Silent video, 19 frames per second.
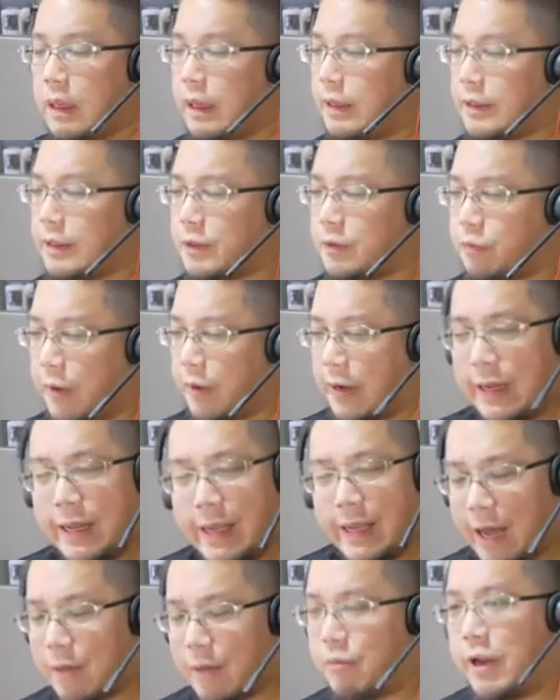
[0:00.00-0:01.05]
it's really
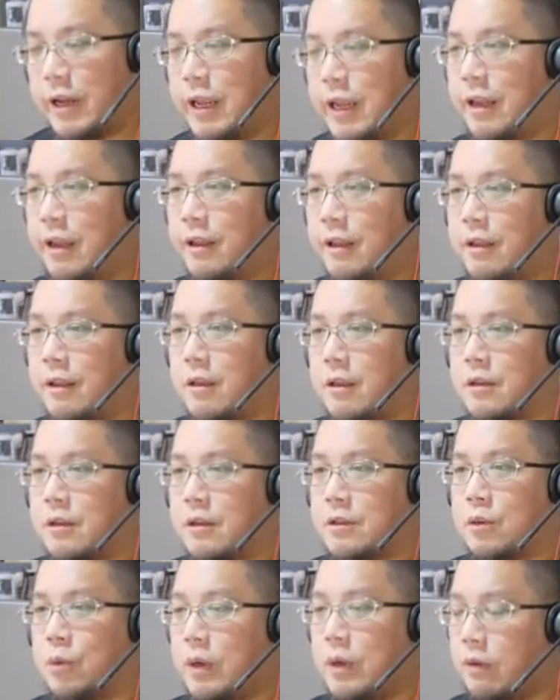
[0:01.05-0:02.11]
heartbreaking.
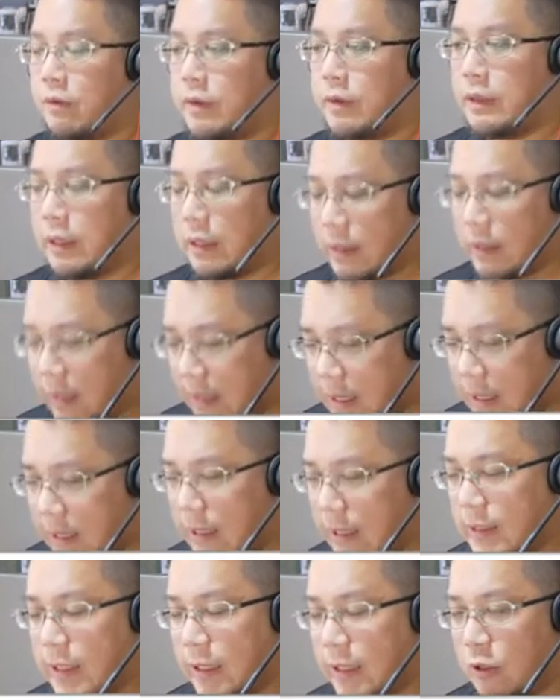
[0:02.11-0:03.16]
So one of the key
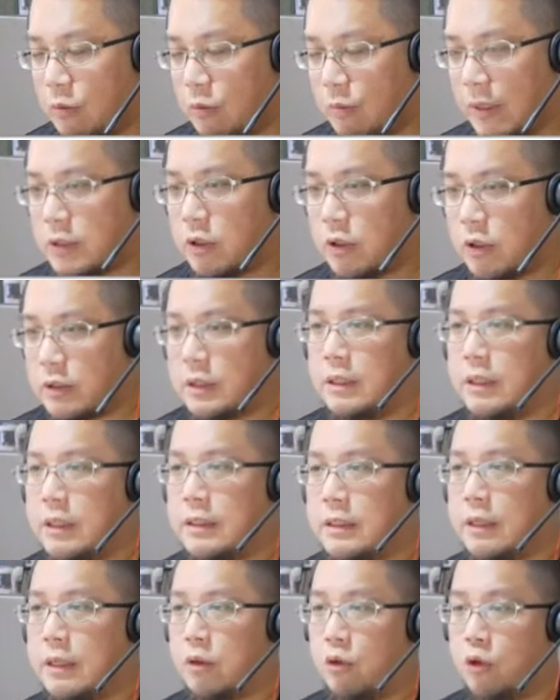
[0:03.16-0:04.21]
things that you must consider is
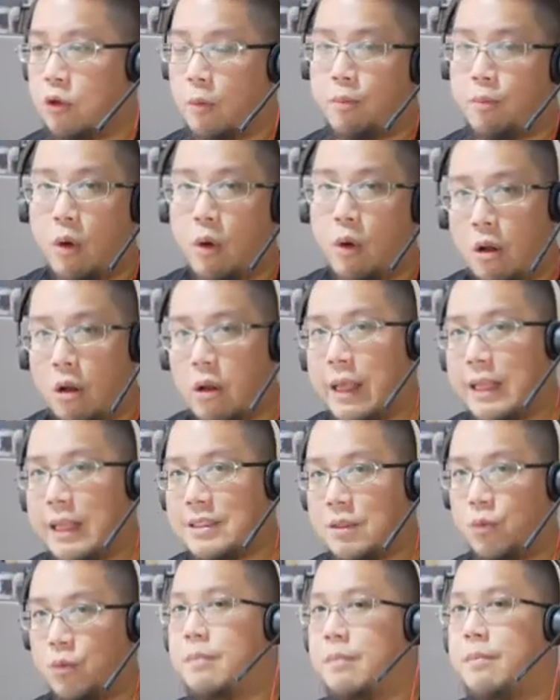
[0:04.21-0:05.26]
that do not put all eggs
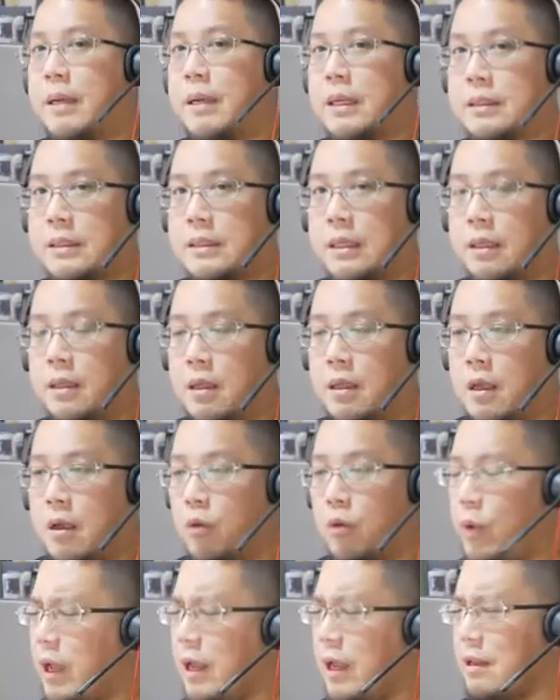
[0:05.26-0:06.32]
in one basket.
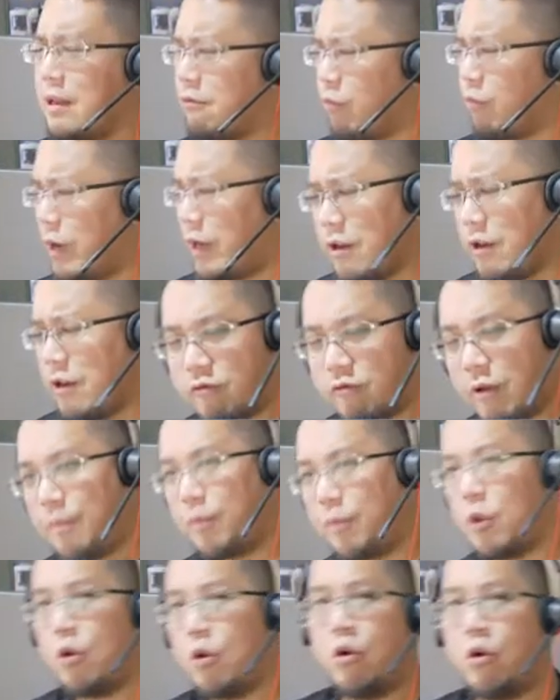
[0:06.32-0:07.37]
Whether in
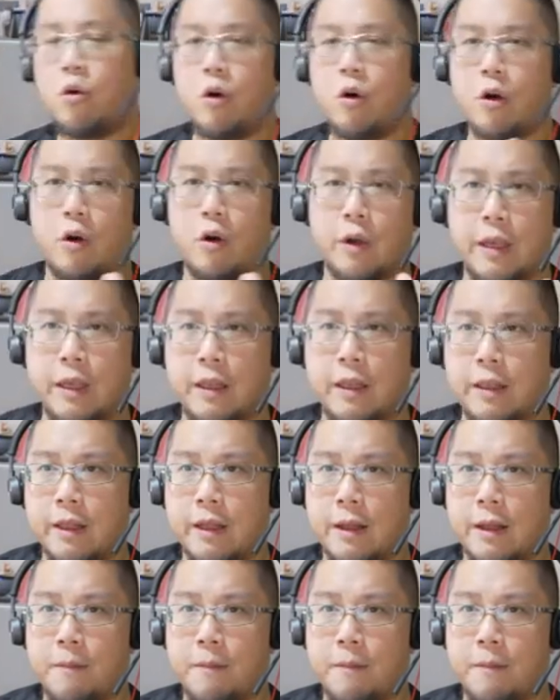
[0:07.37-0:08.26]
crypto or in